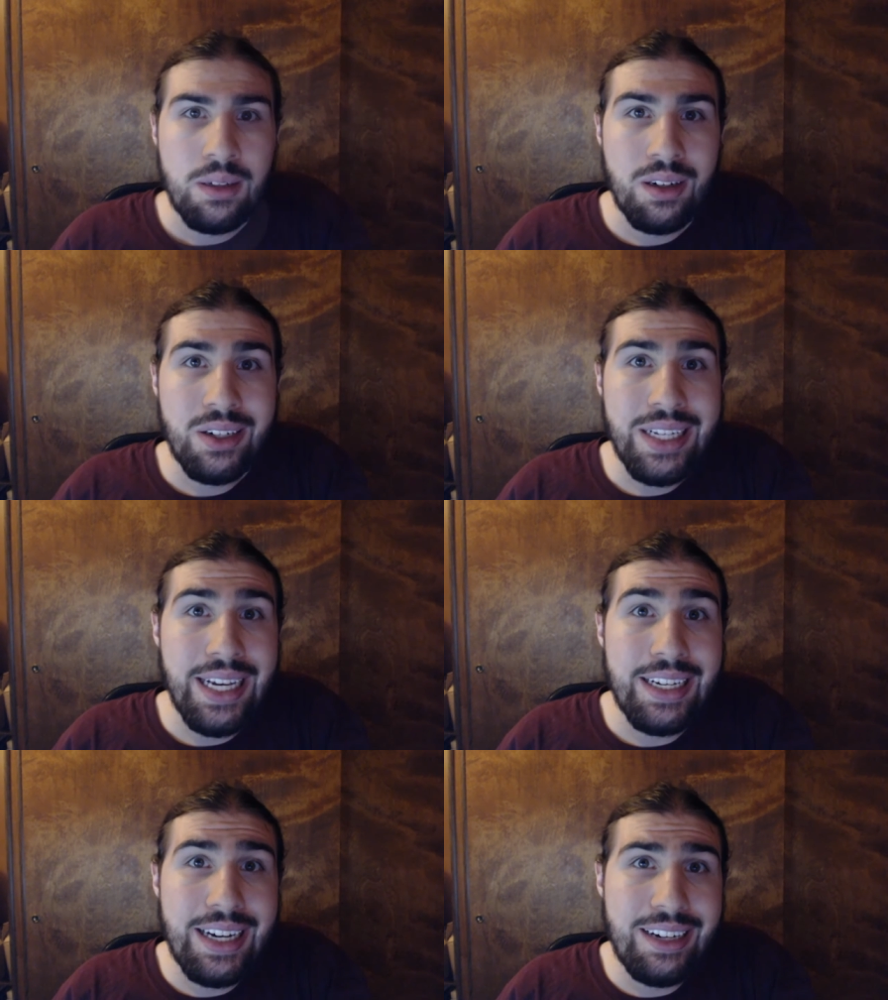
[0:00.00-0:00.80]

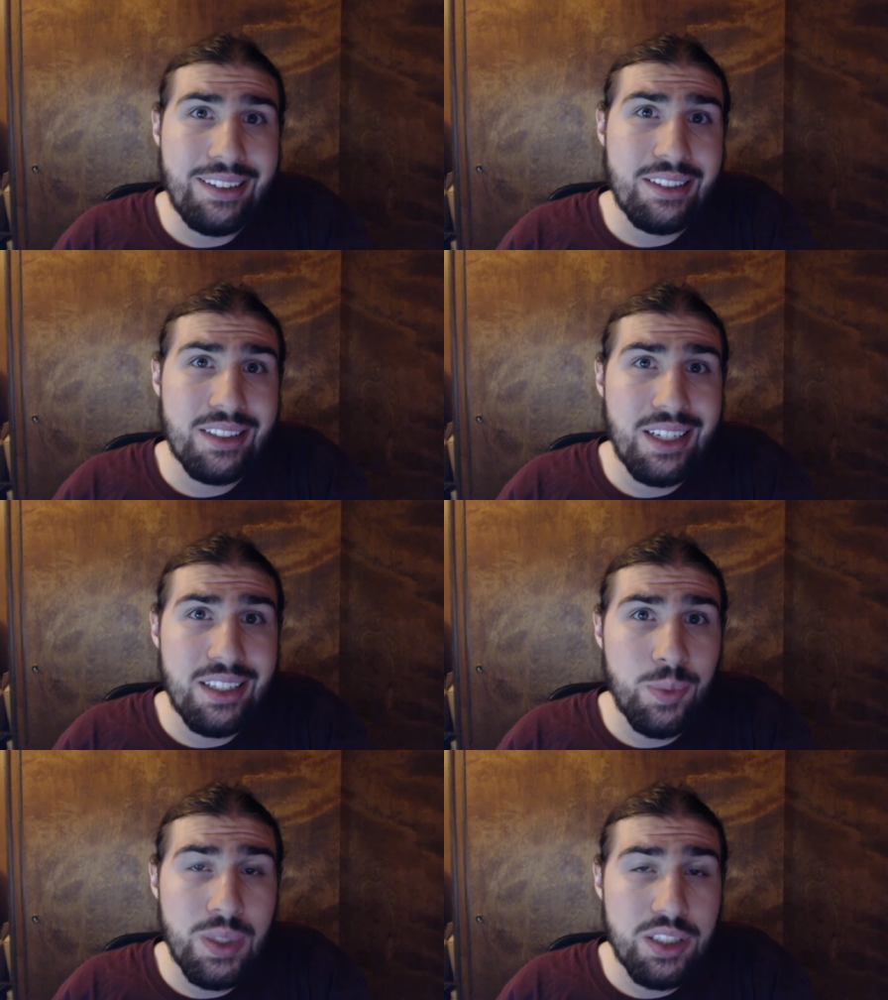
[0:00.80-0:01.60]
Okay, now to
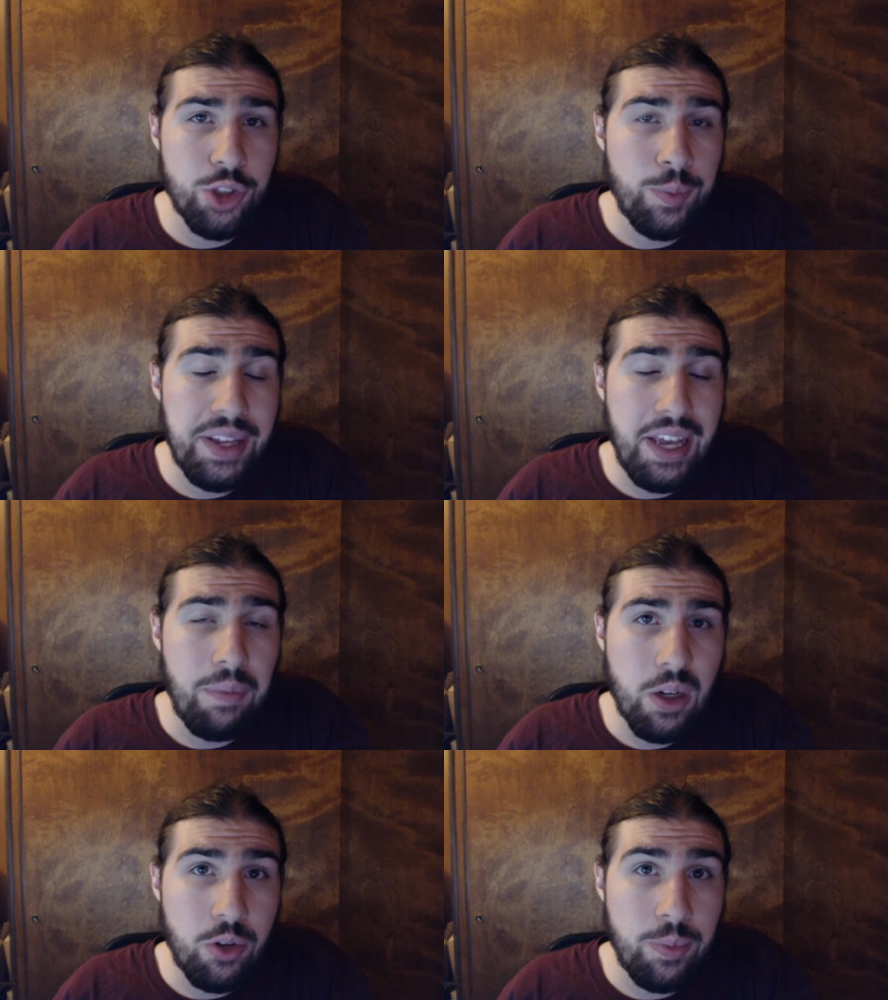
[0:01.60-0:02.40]
discuss what's going to be
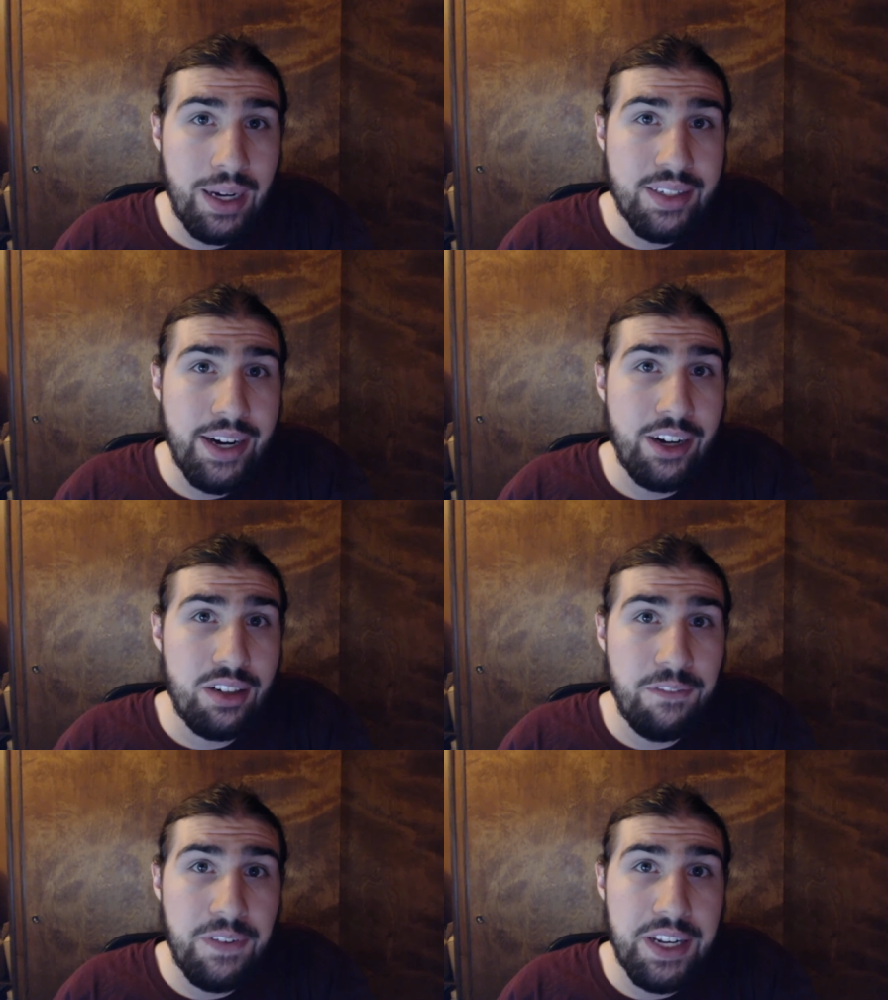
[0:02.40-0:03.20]
happening with my channel
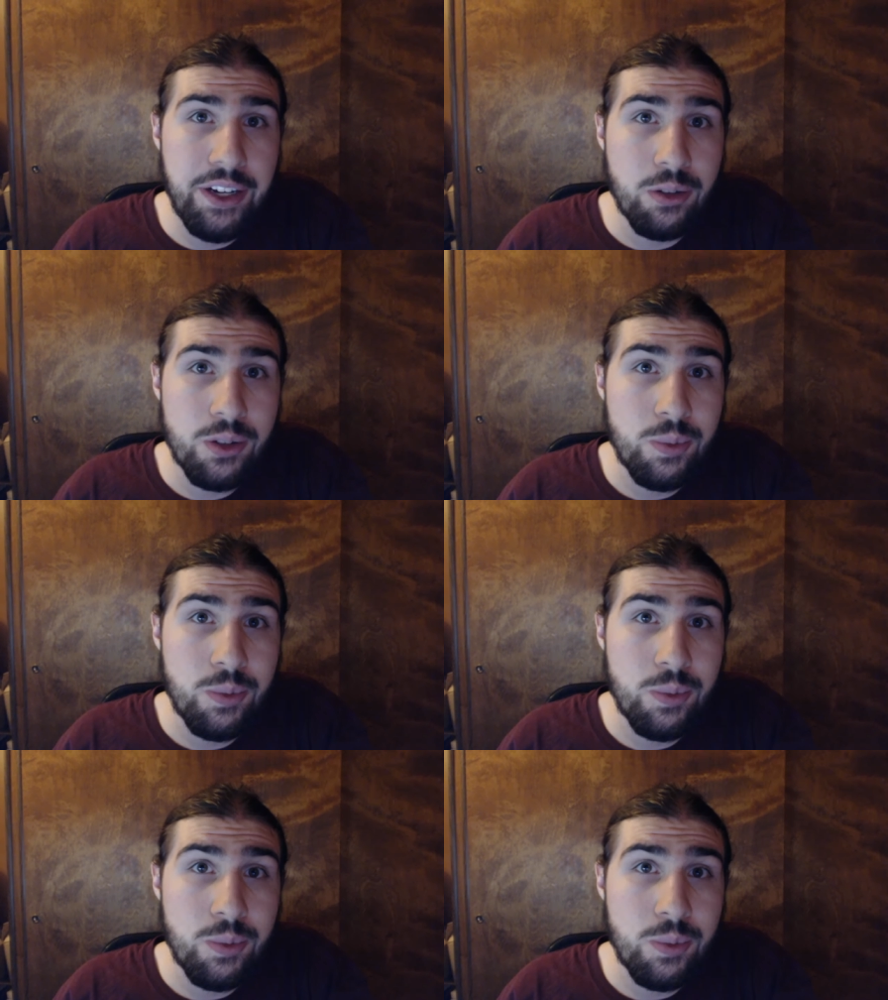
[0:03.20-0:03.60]
and videos.